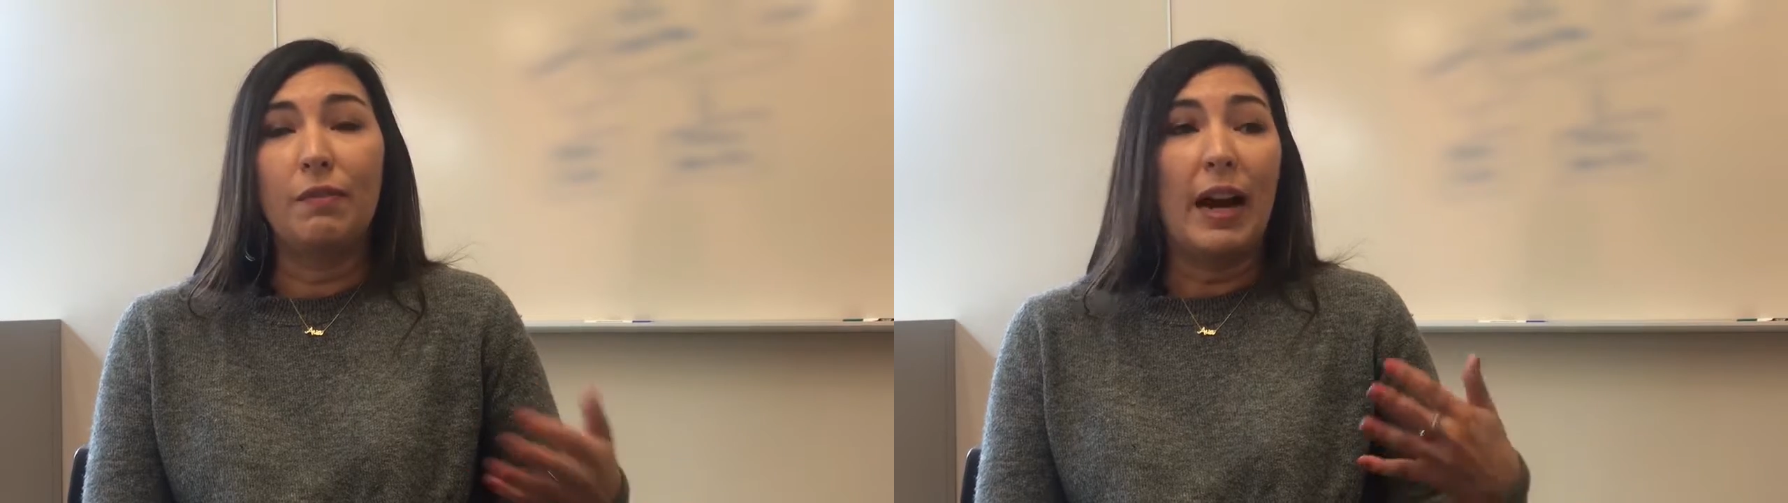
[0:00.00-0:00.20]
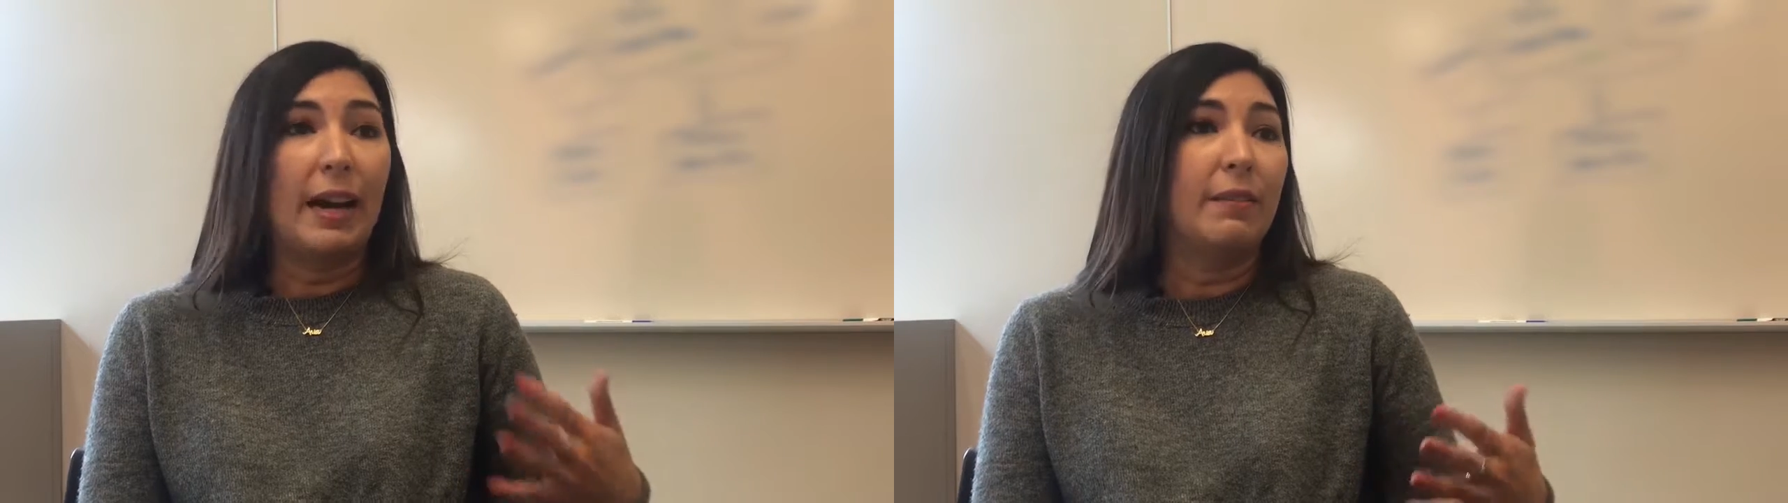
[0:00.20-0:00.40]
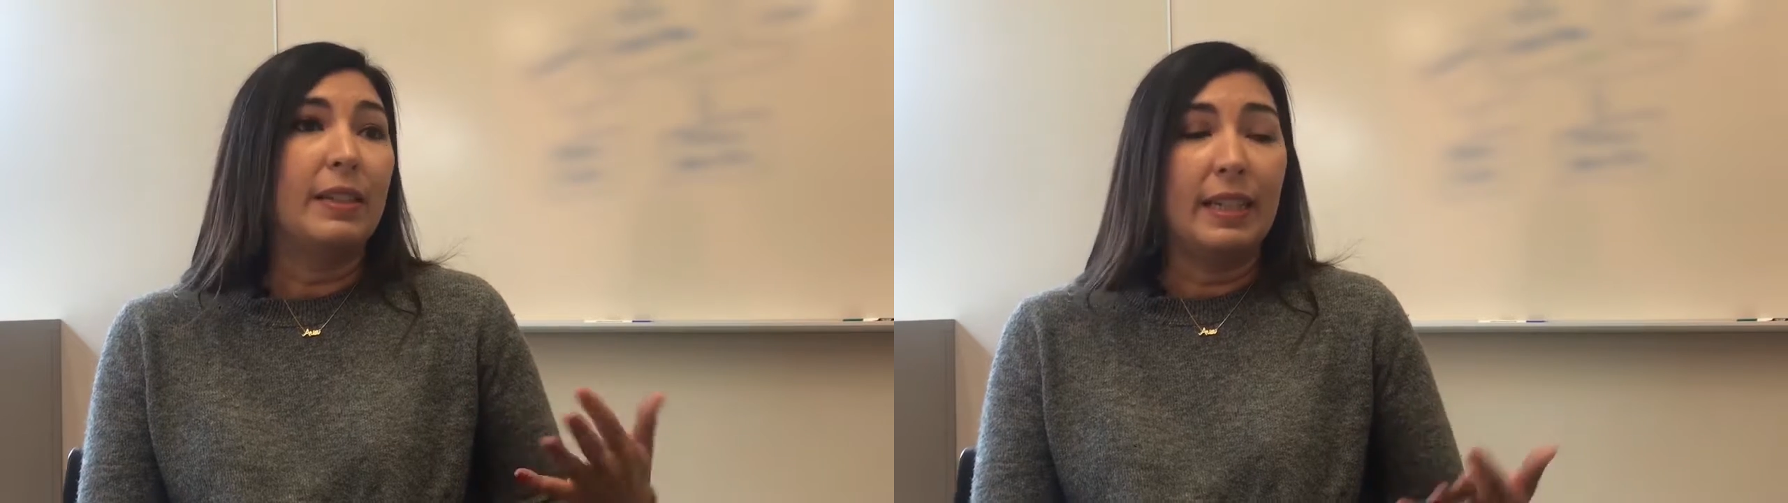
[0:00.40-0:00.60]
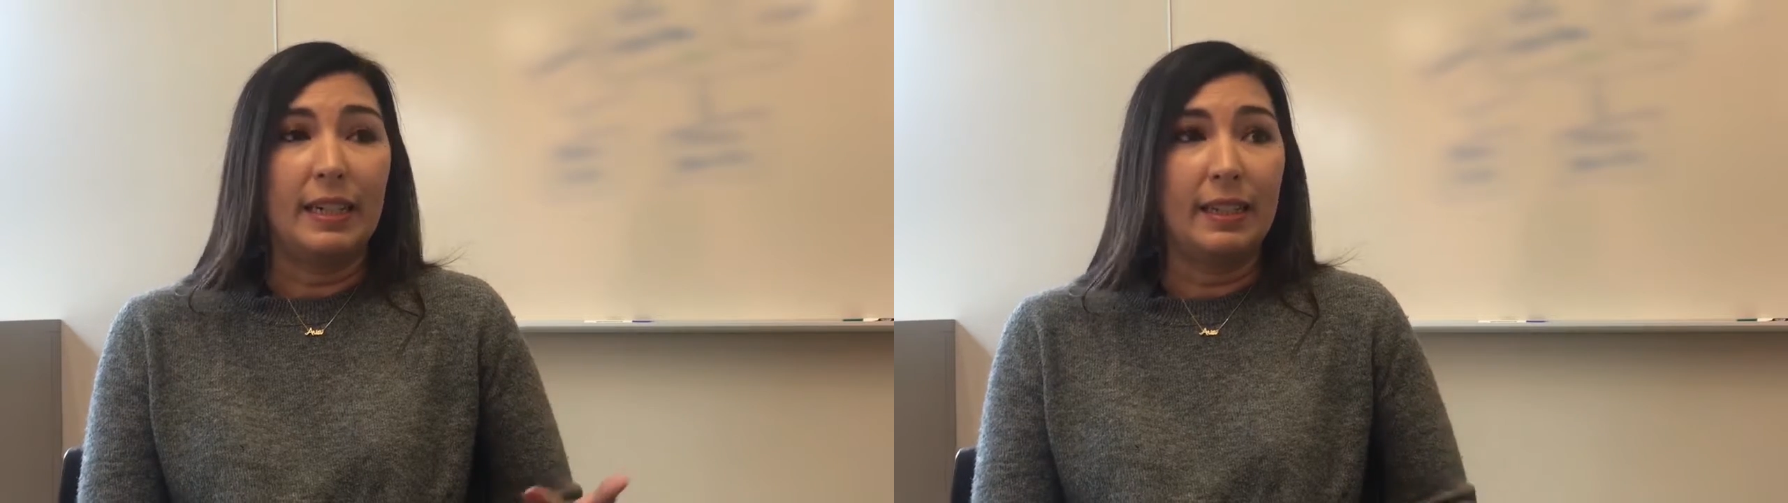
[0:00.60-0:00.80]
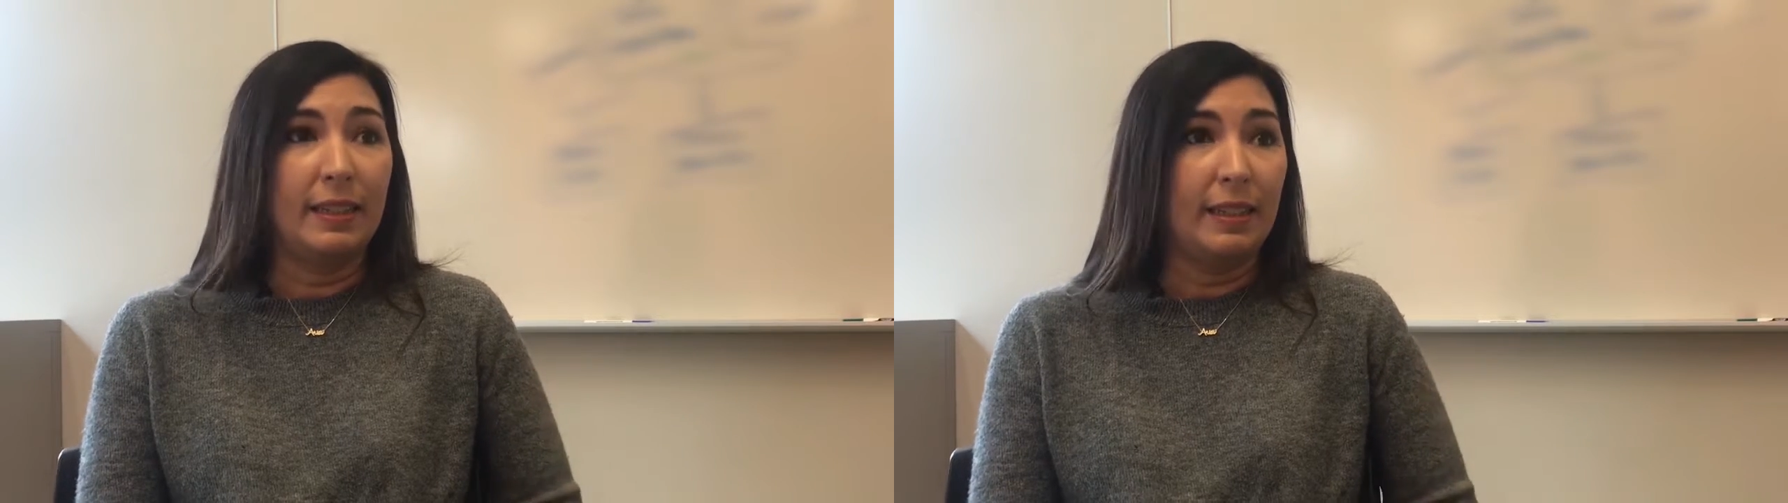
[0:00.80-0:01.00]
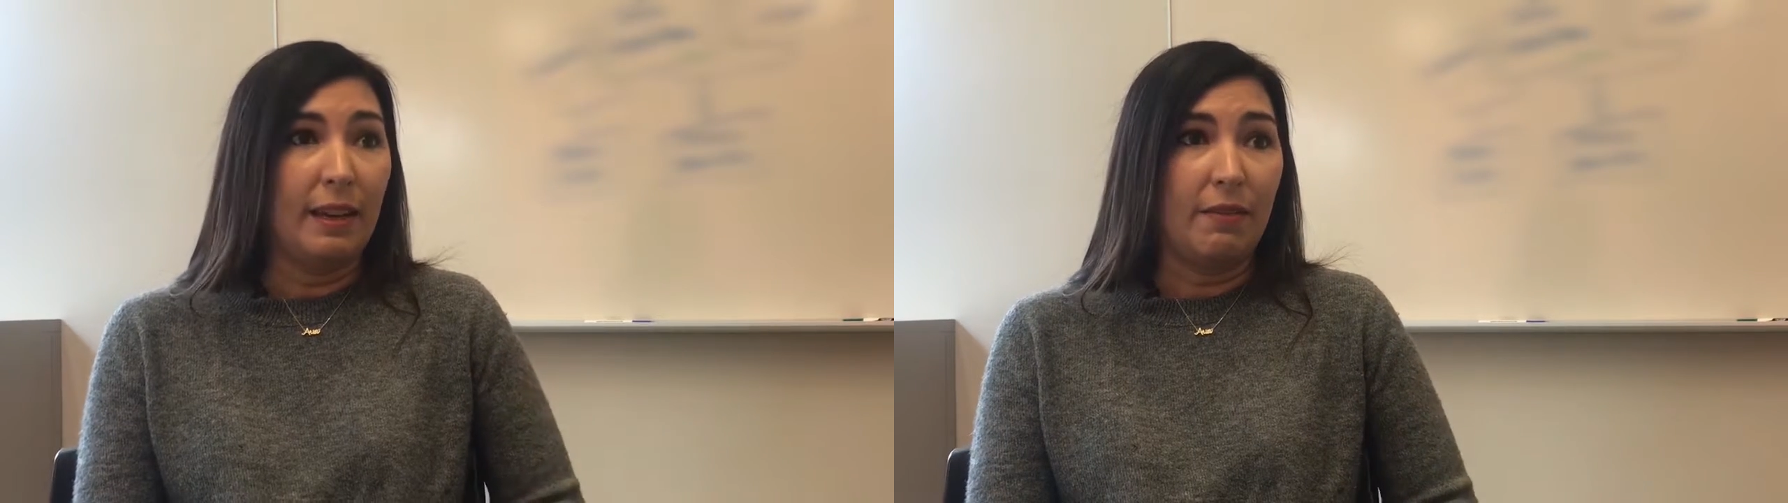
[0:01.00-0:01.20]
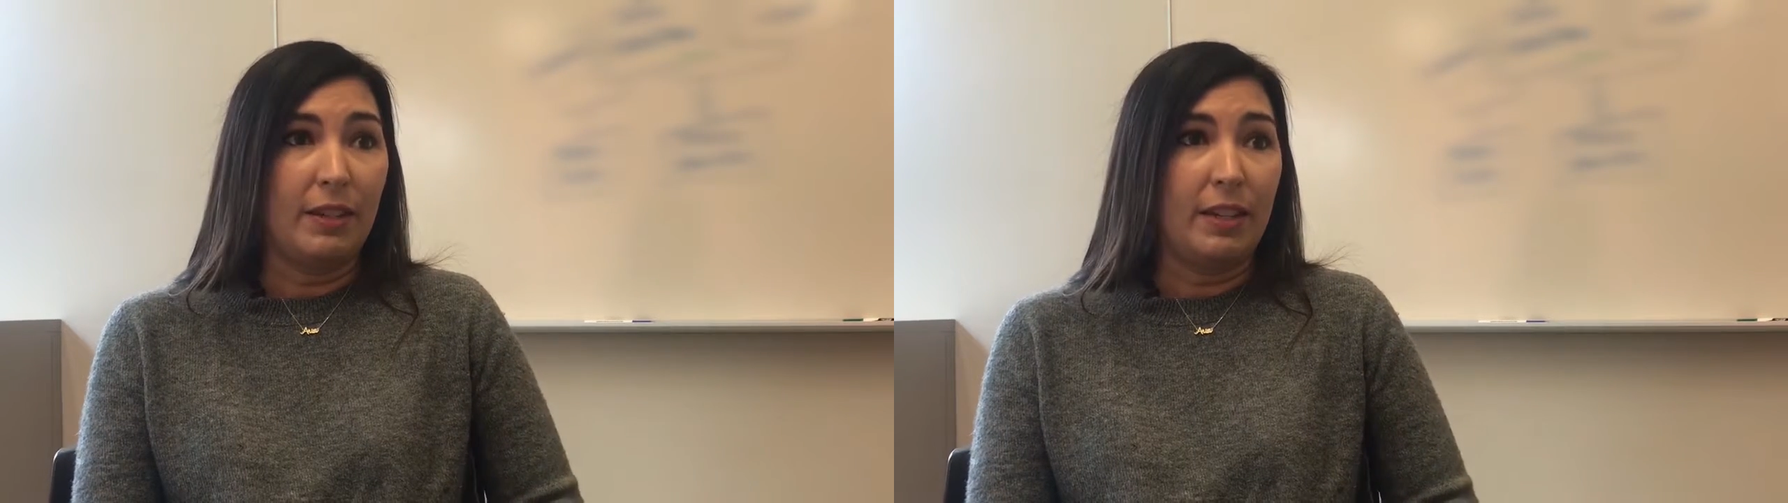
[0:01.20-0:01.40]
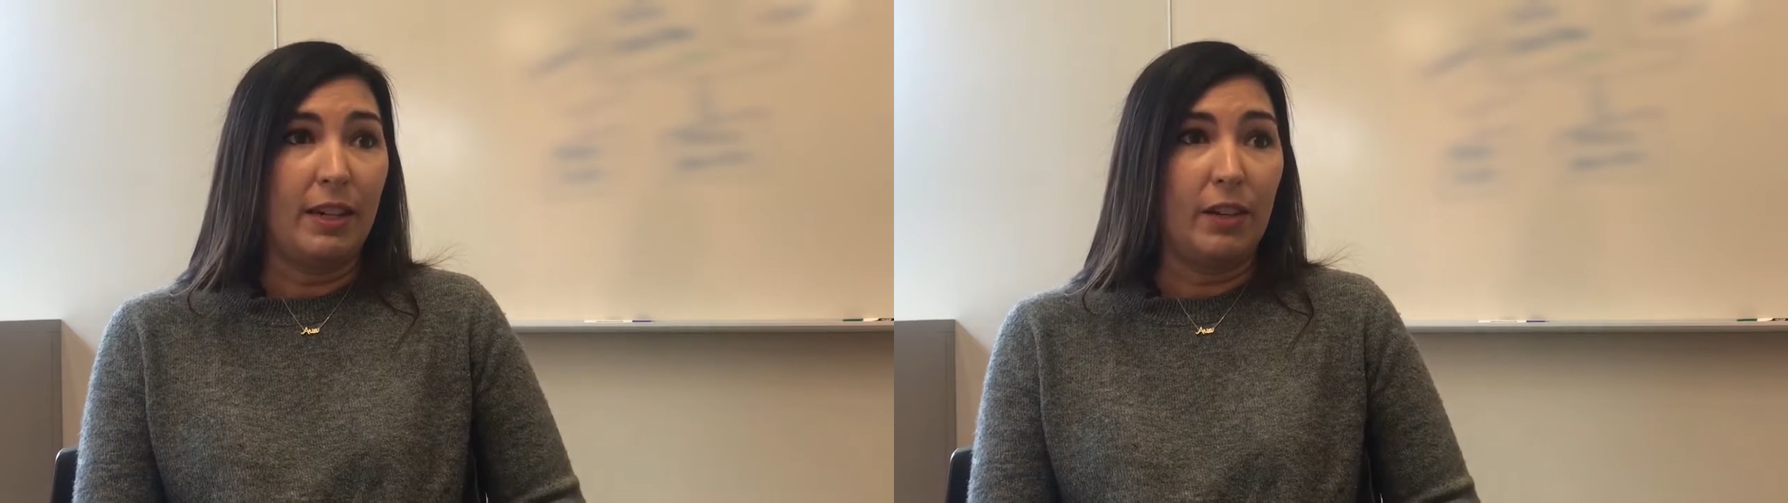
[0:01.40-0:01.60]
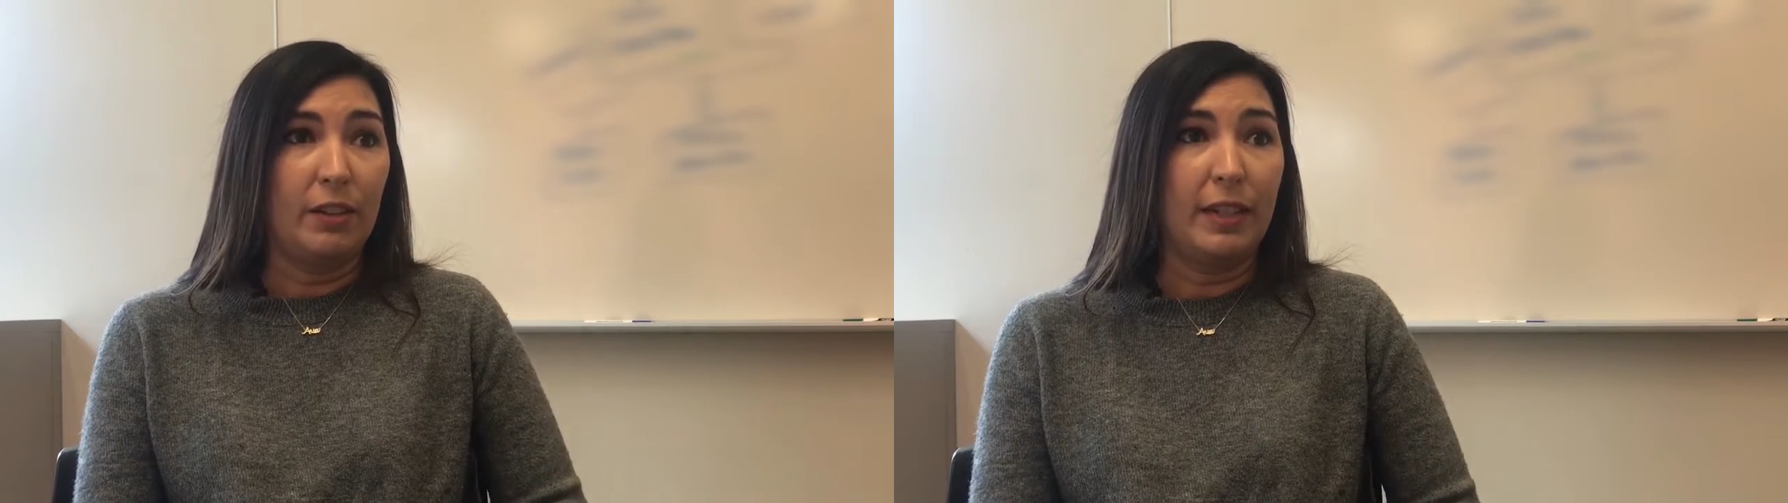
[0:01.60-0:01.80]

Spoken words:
5, 6, 7 years,